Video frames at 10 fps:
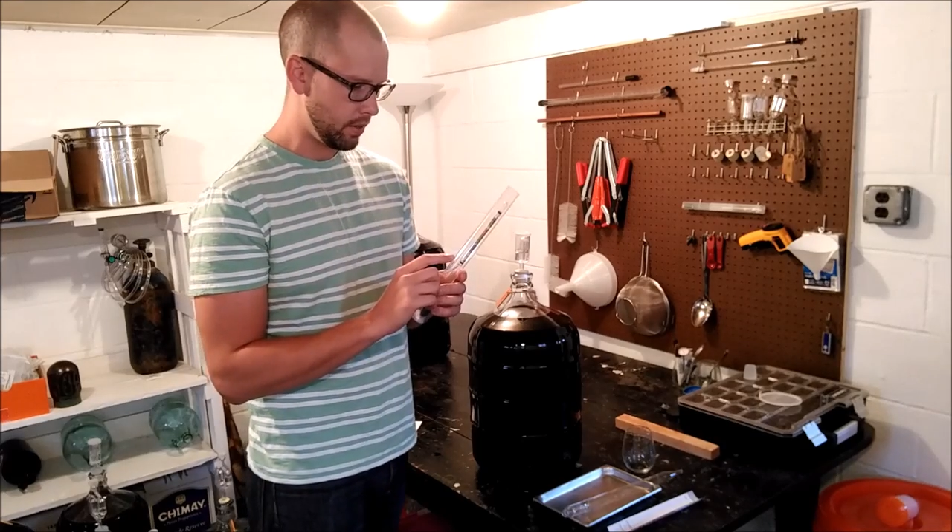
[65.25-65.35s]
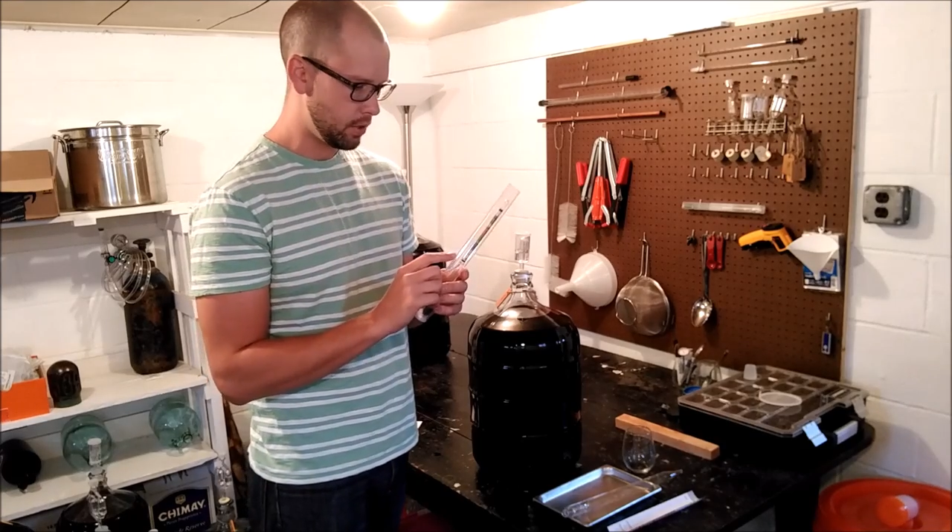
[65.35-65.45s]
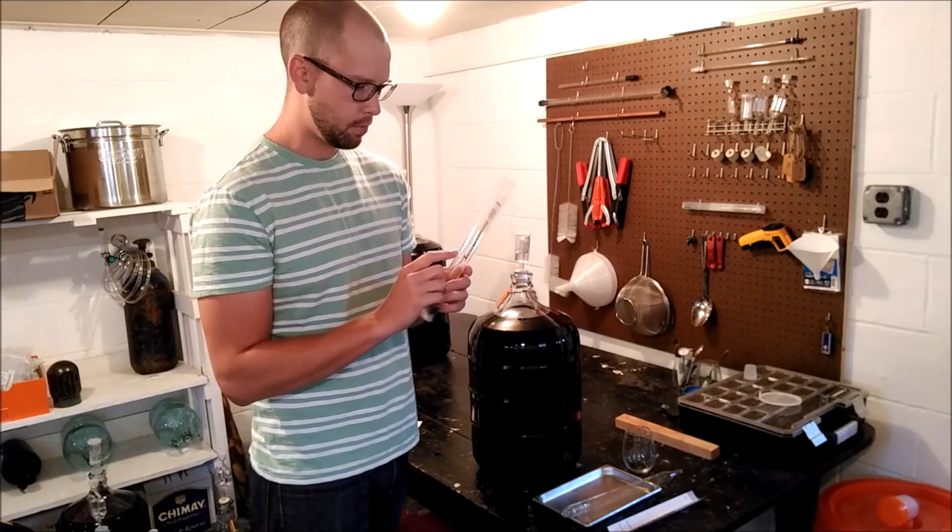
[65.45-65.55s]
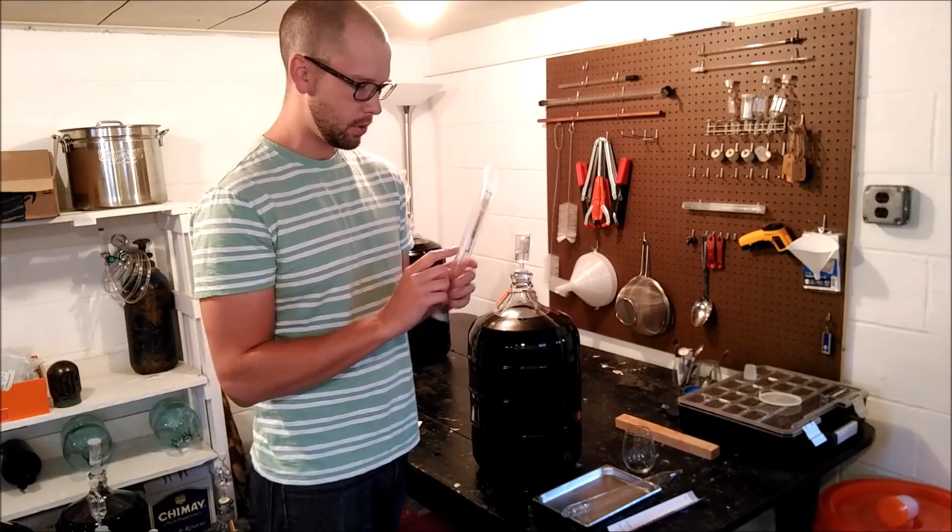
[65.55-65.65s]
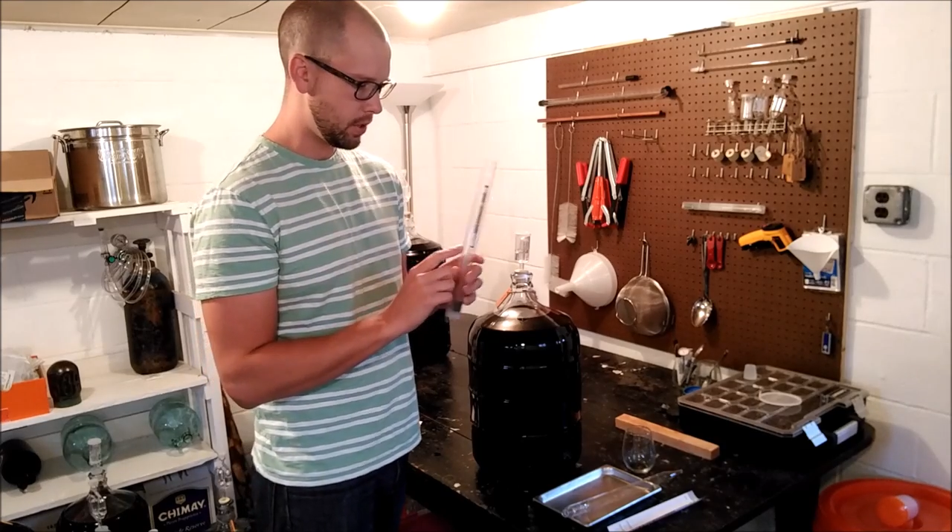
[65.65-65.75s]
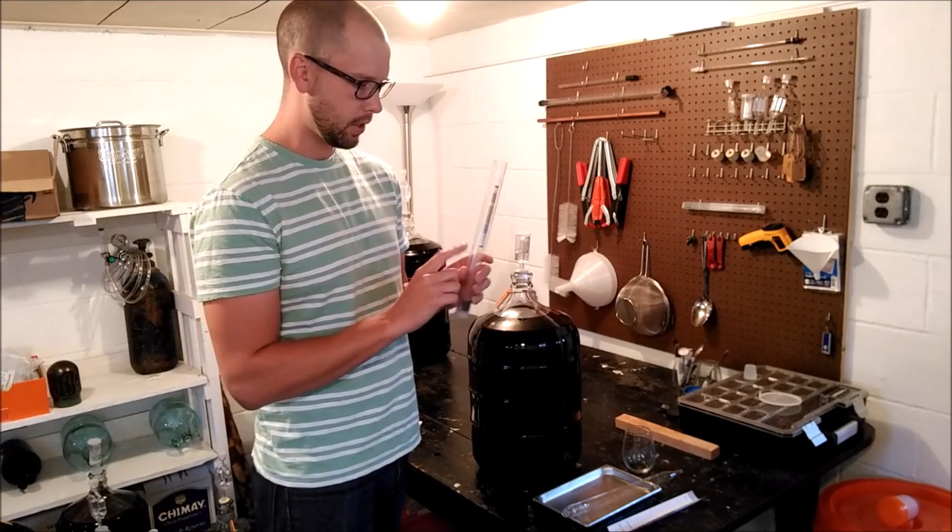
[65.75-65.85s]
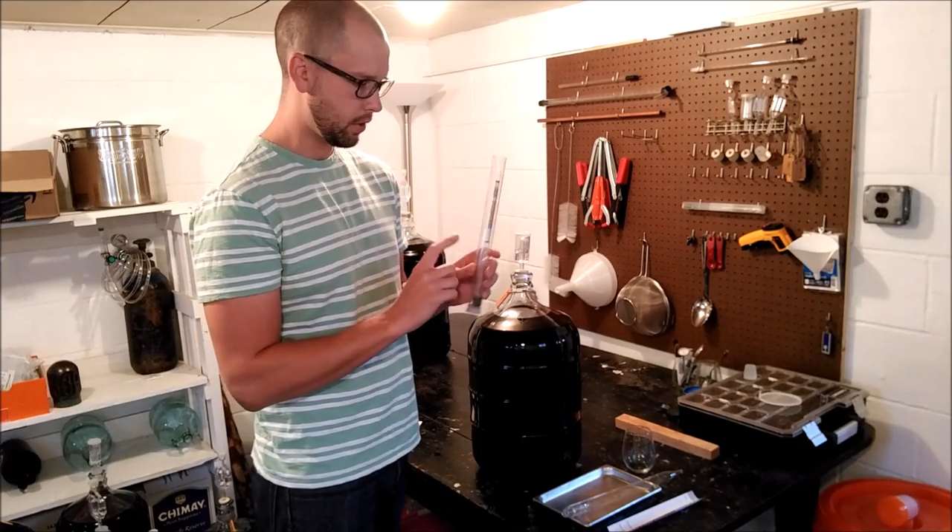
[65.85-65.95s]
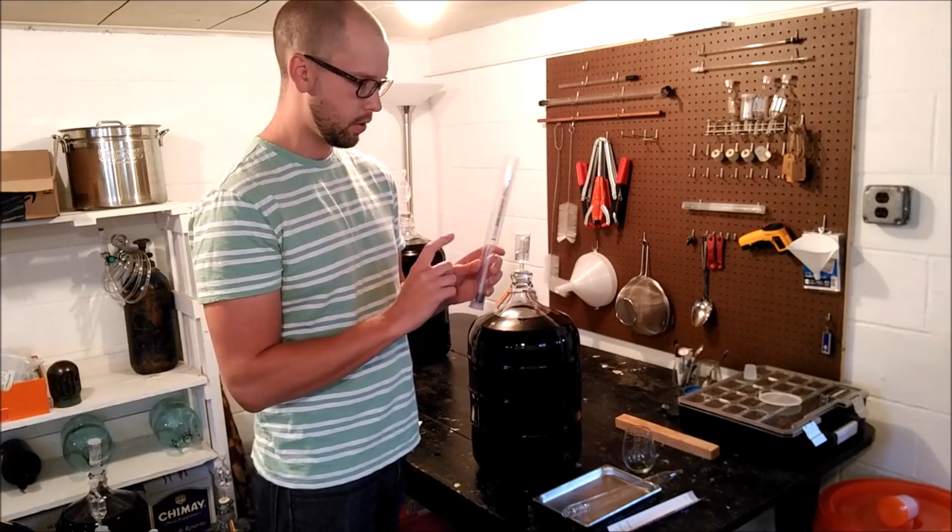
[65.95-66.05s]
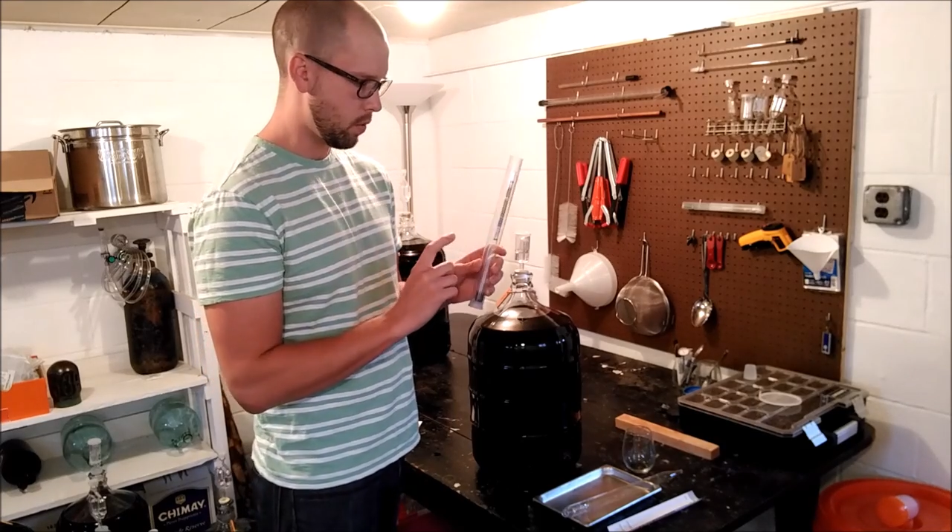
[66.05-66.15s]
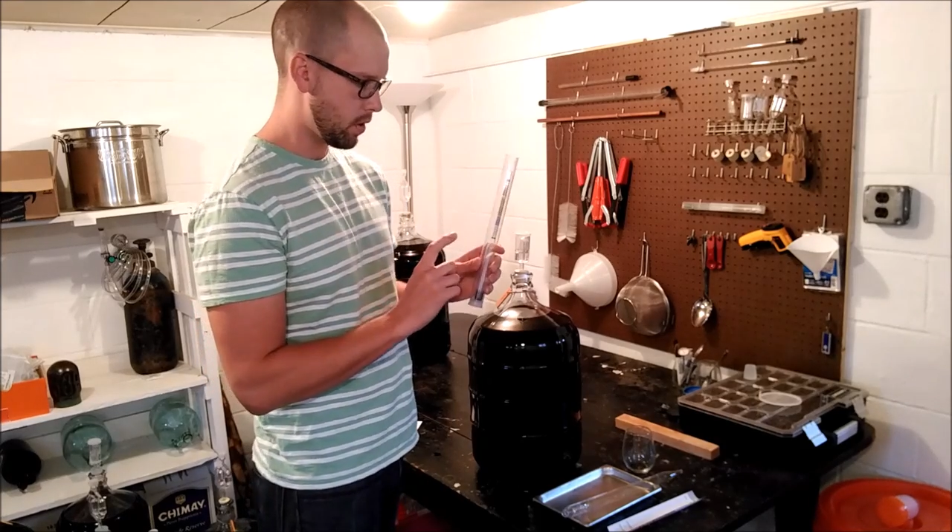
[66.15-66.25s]
This
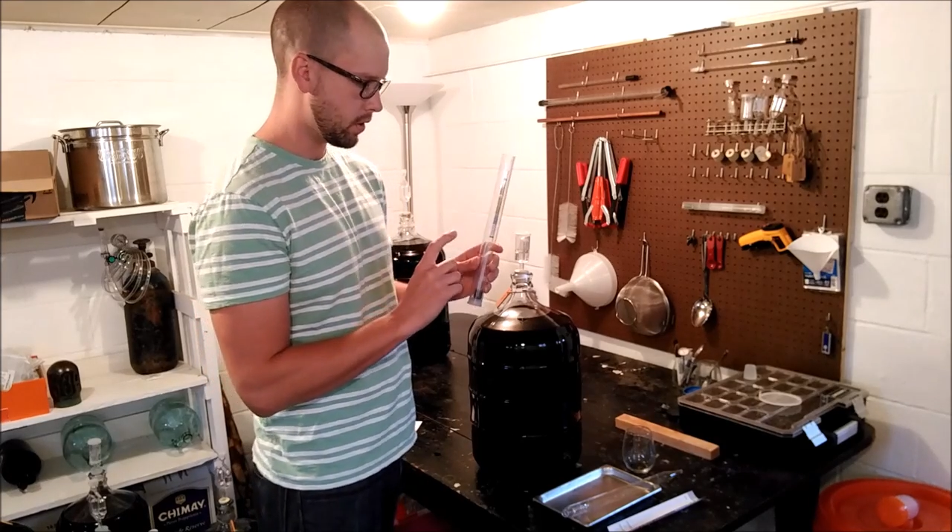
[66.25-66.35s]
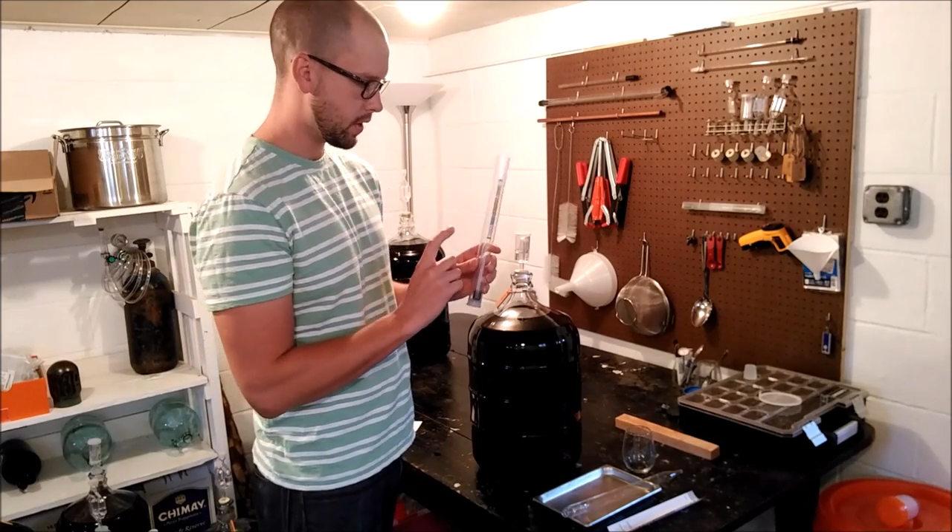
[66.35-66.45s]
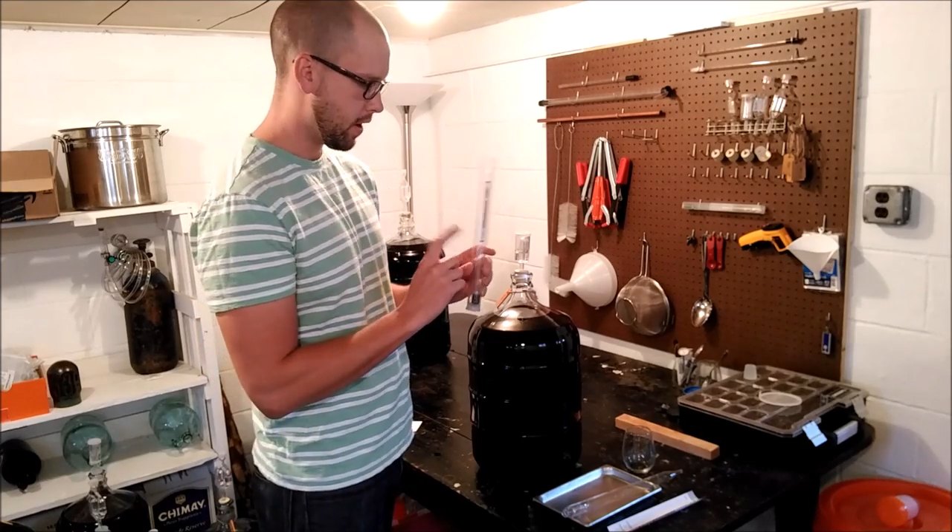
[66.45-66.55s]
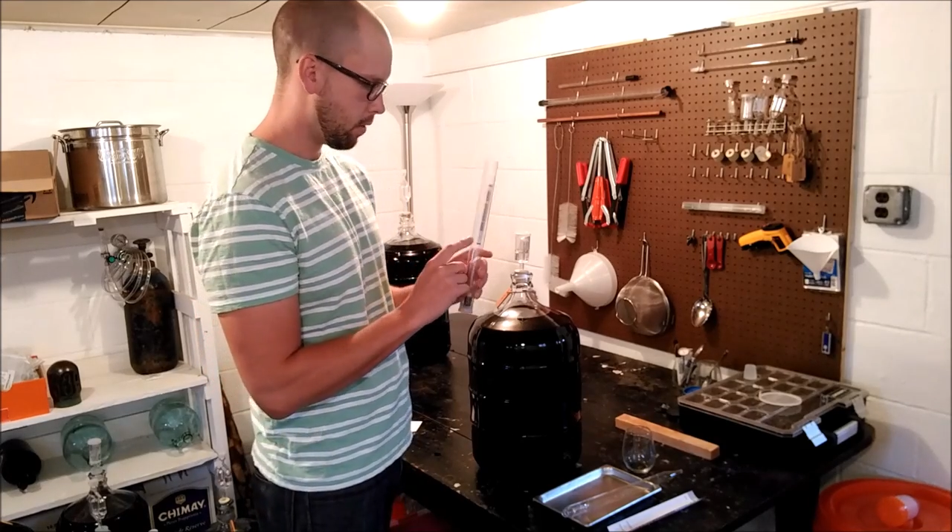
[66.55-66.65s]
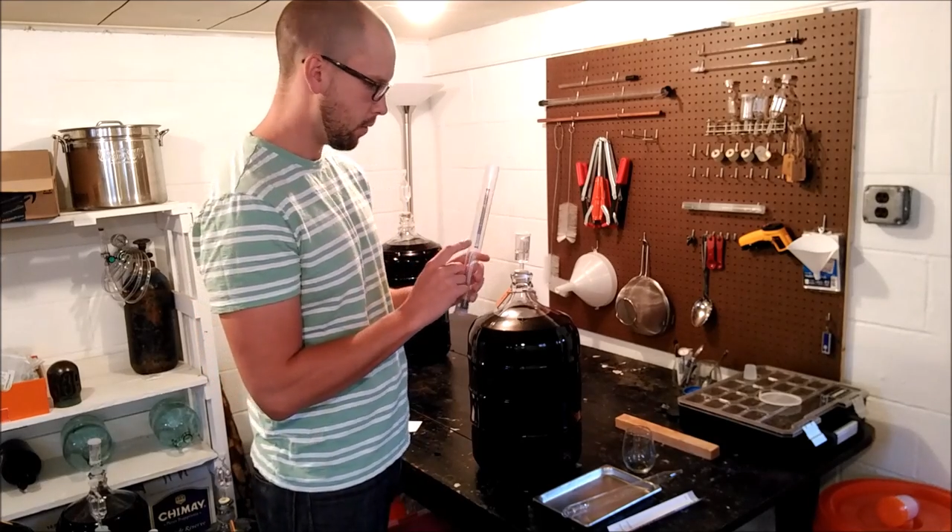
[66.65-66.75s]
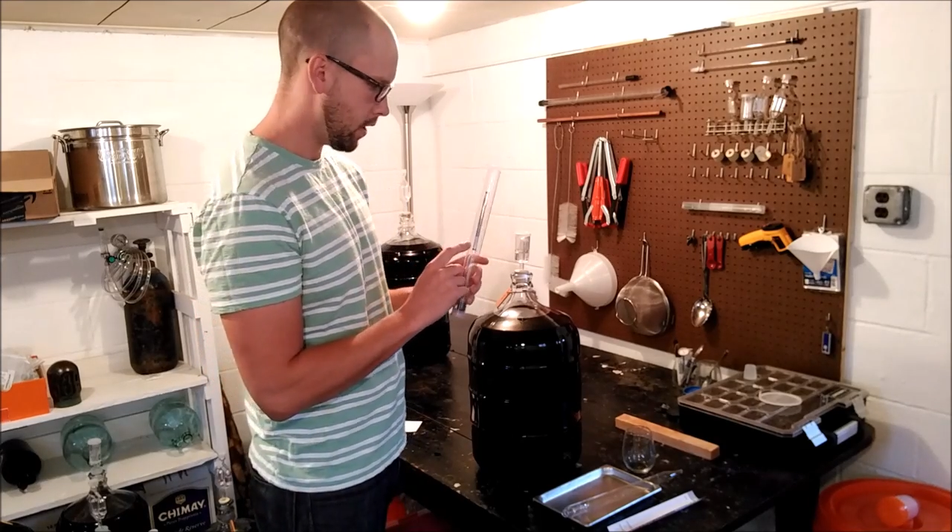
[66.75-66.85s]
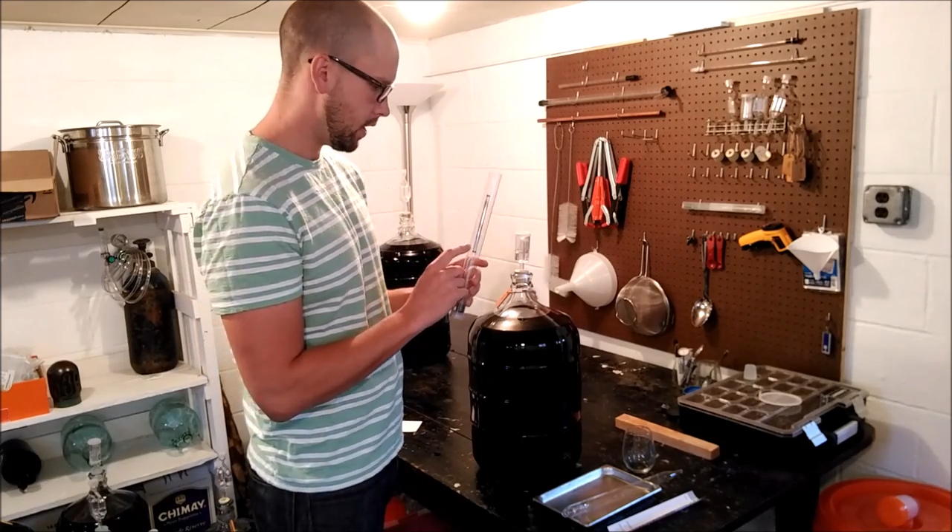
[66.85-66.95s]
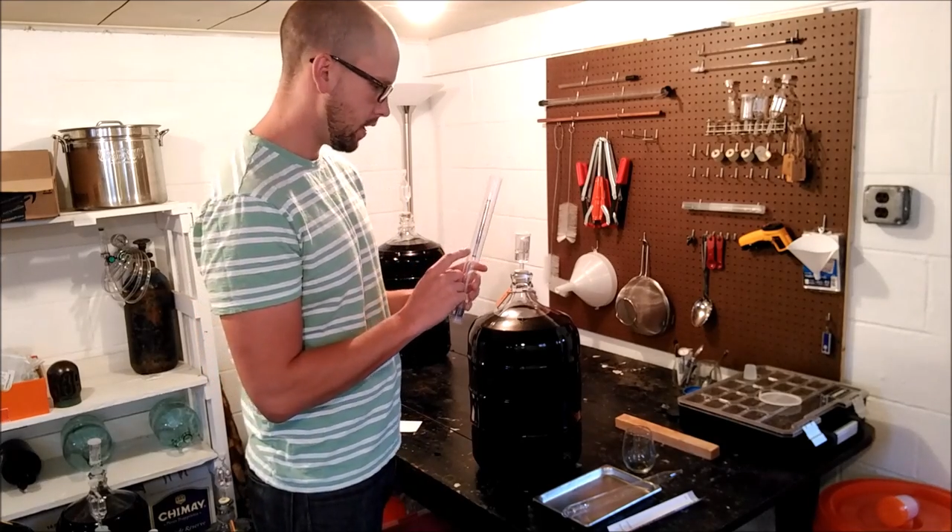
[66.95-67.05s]
particular one is calibrated